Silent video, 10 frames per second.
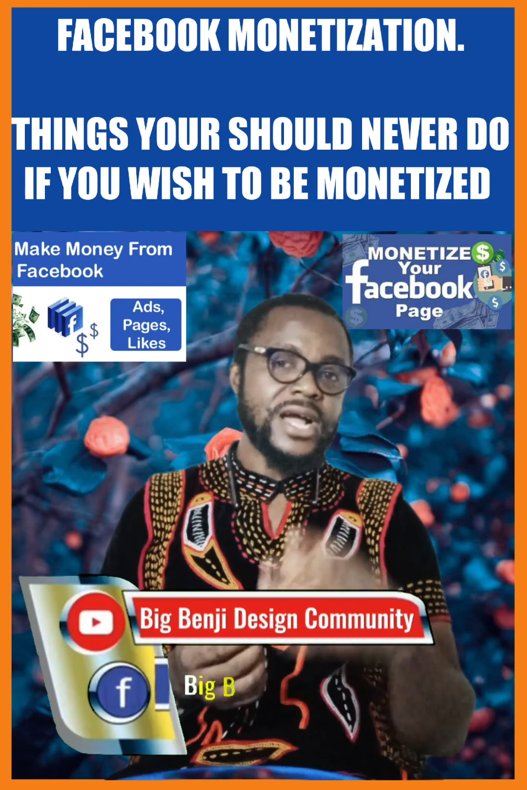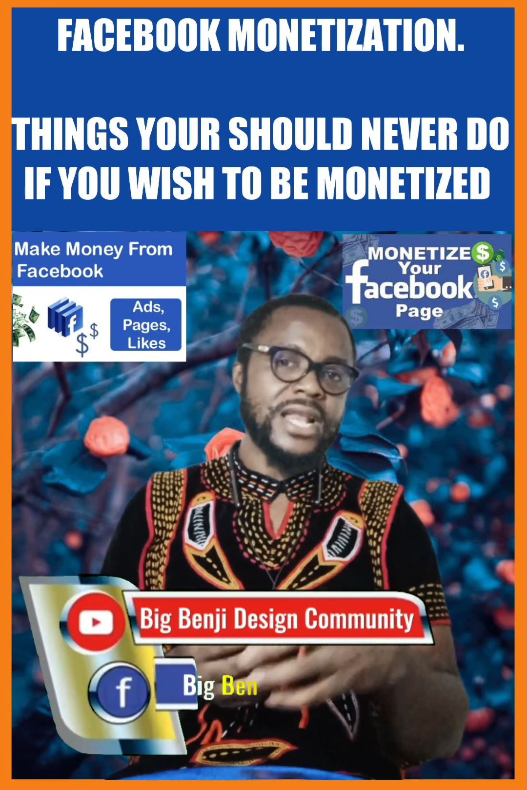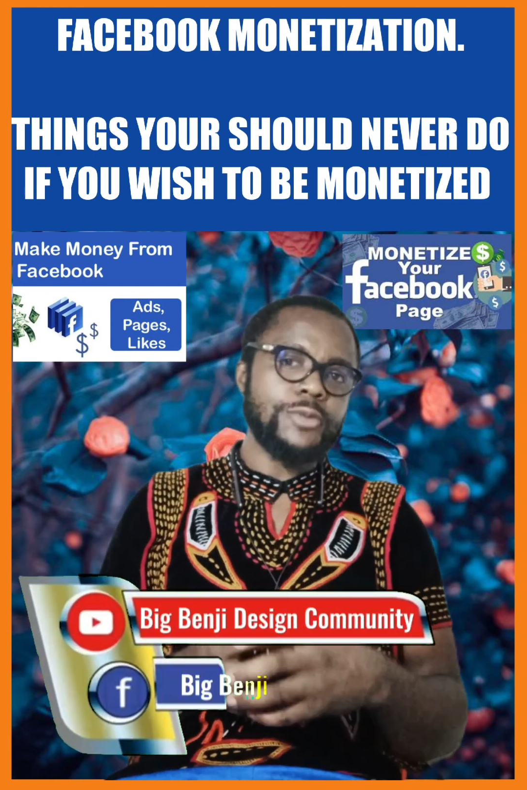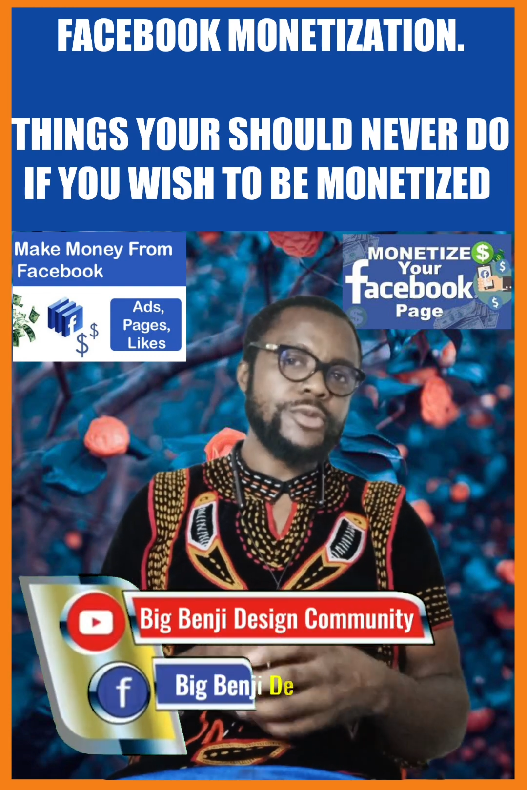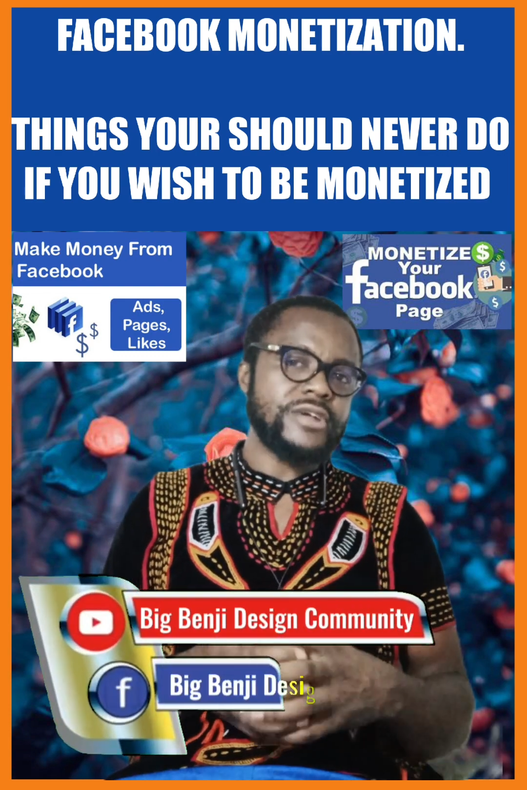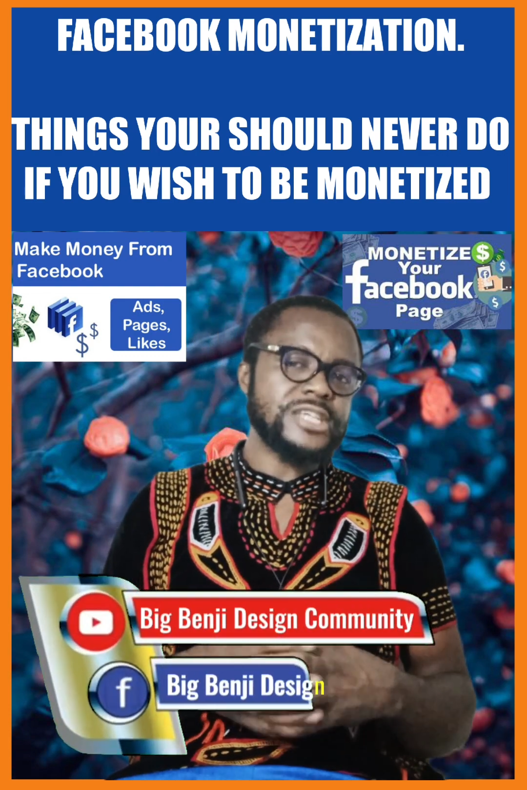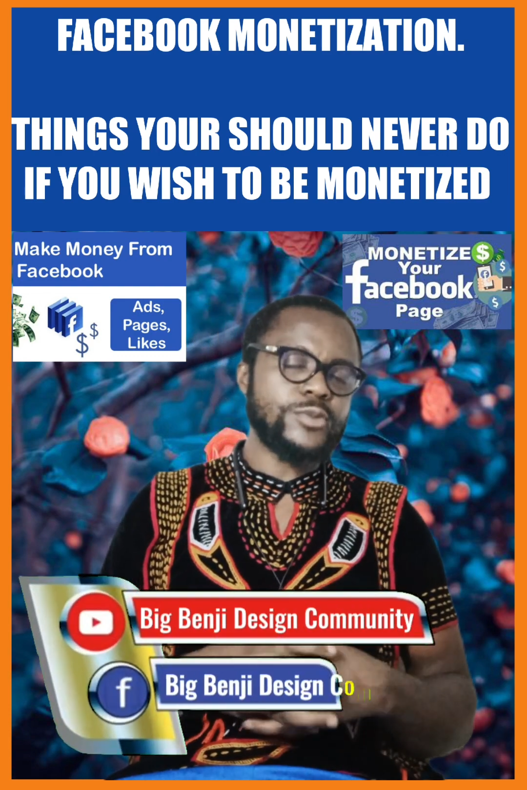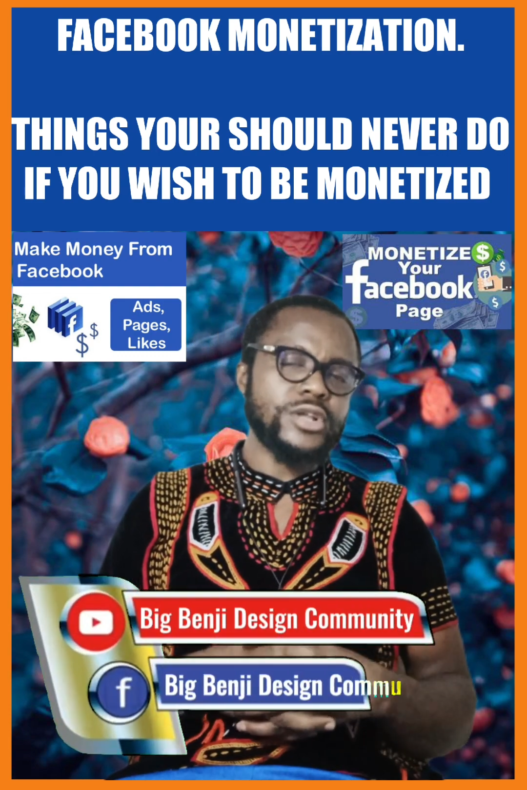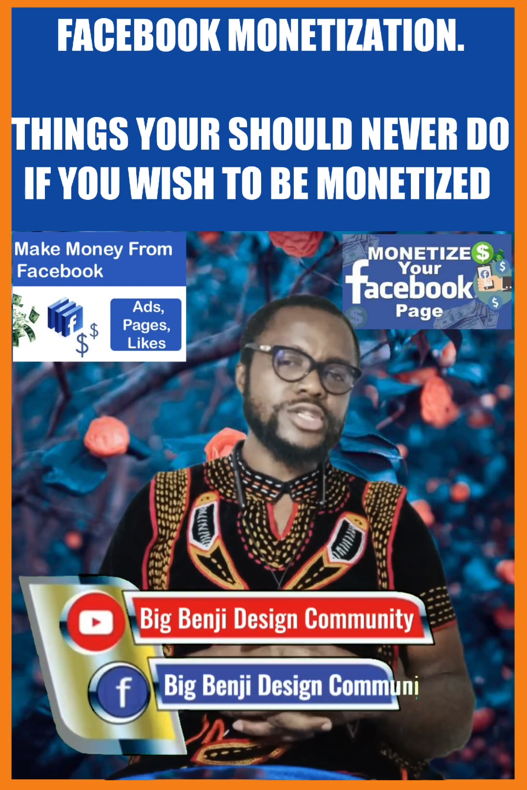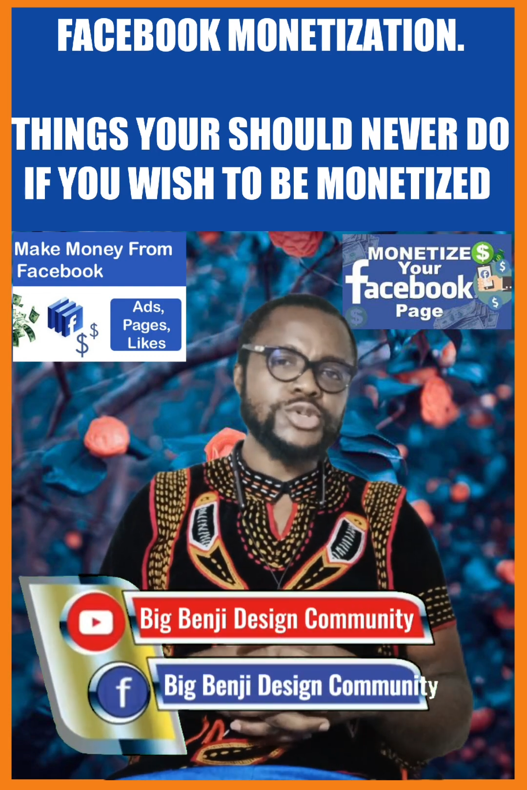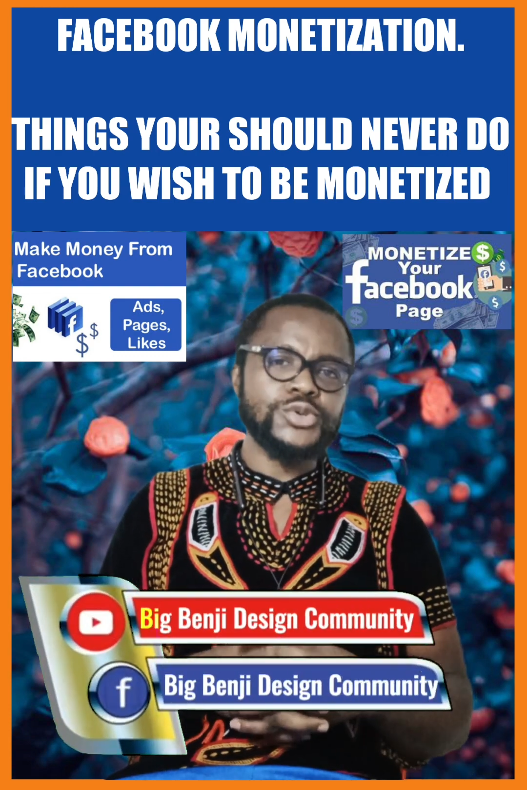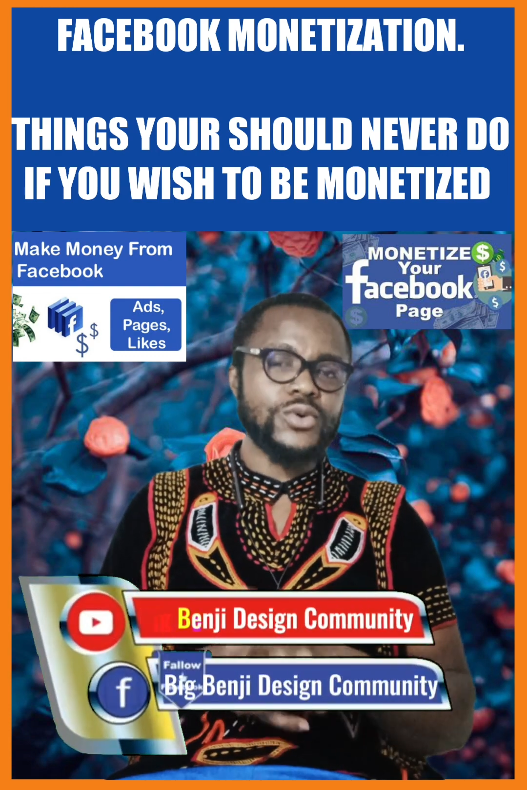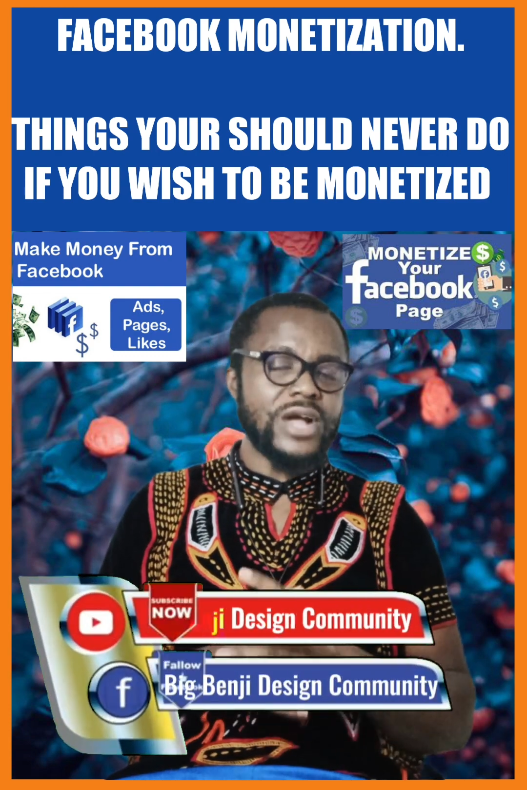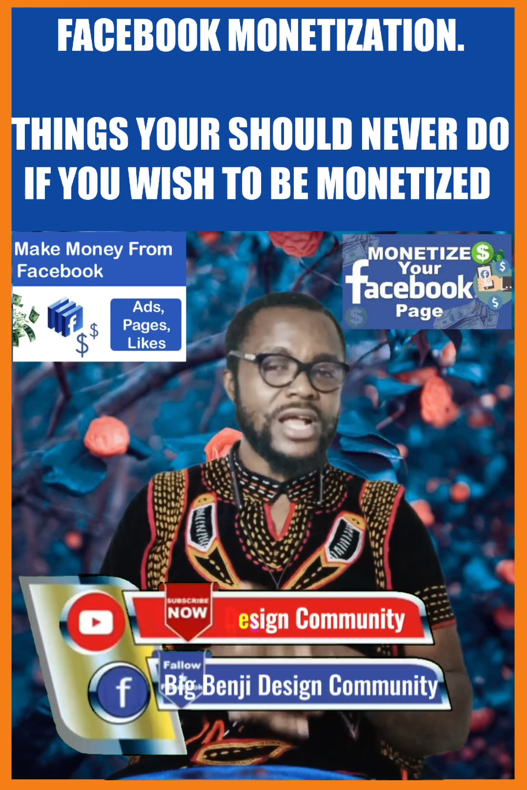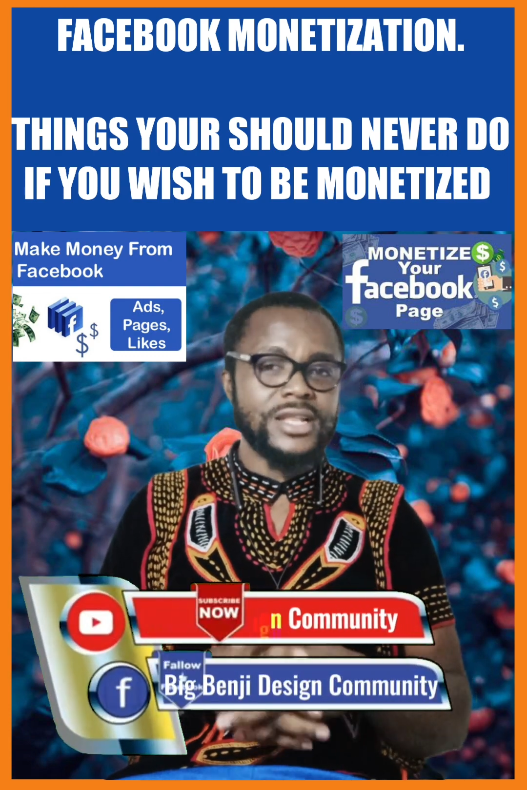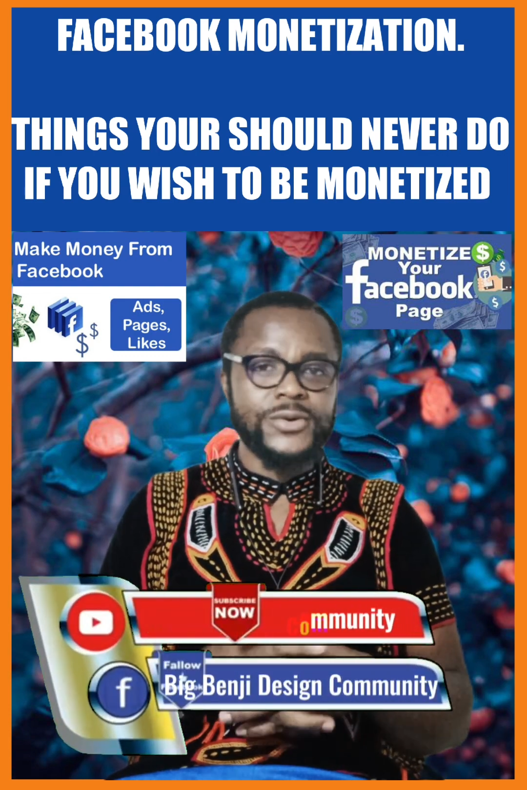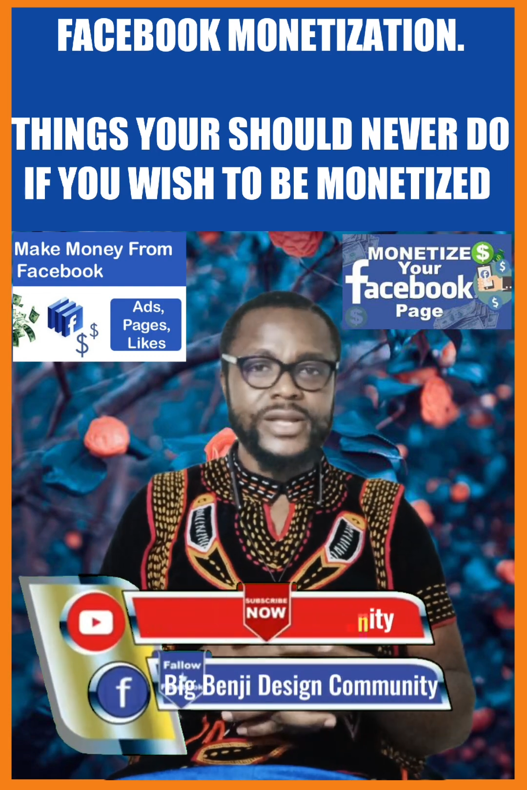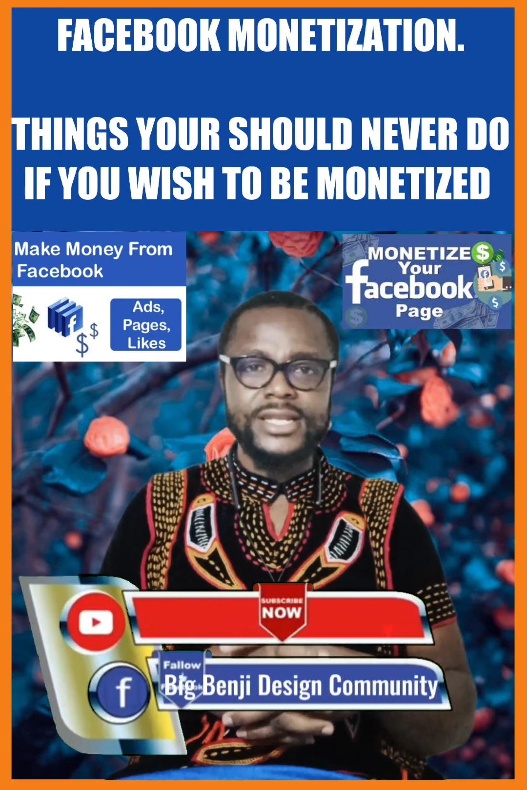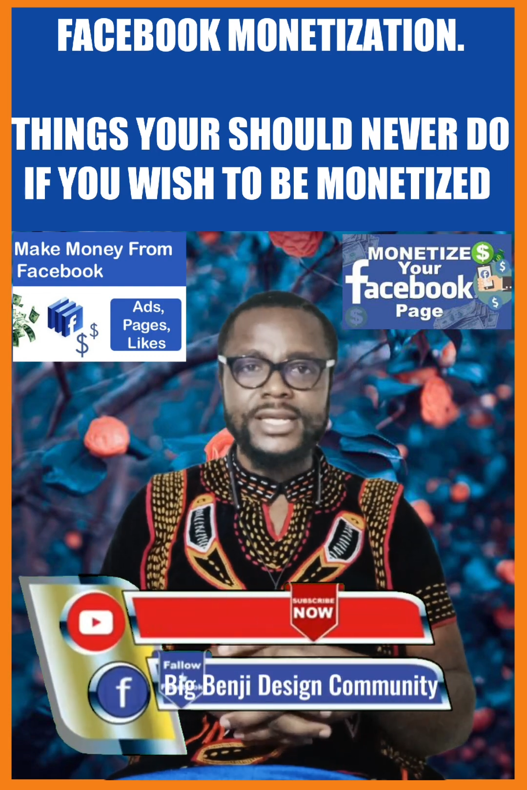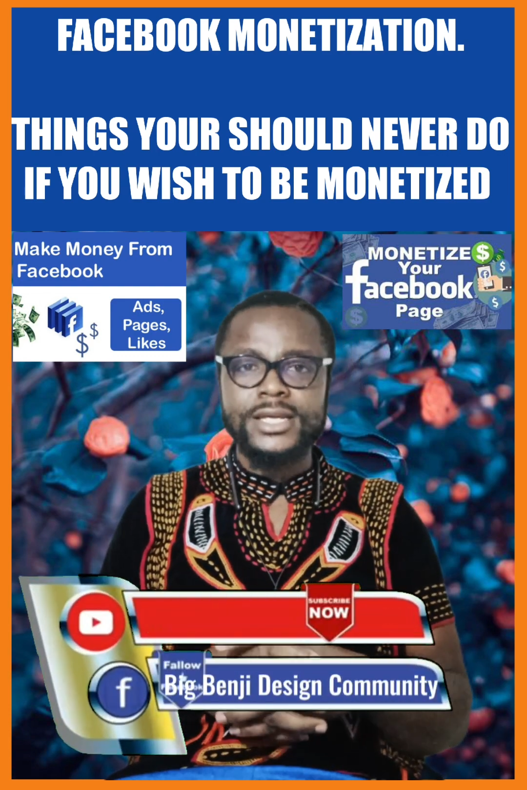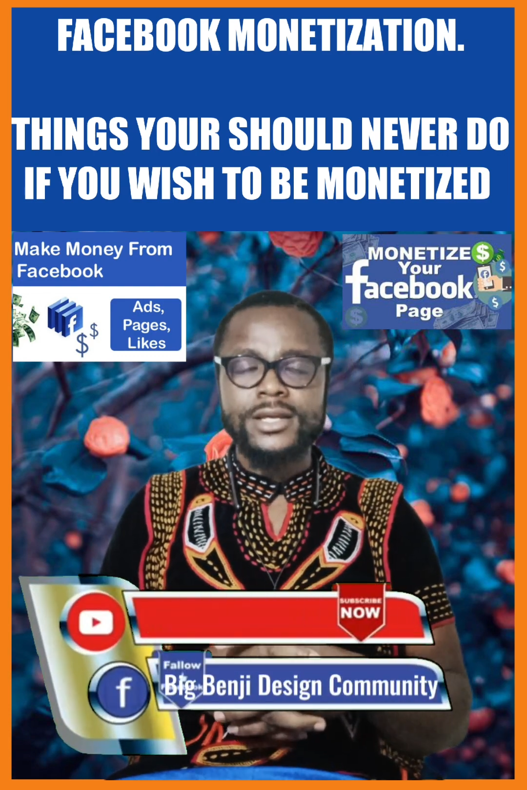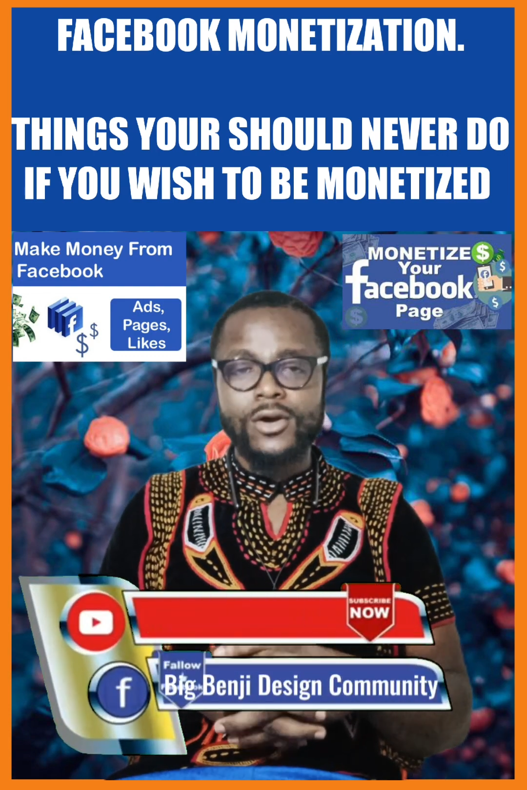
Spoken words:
and I'll be responding to you adequately.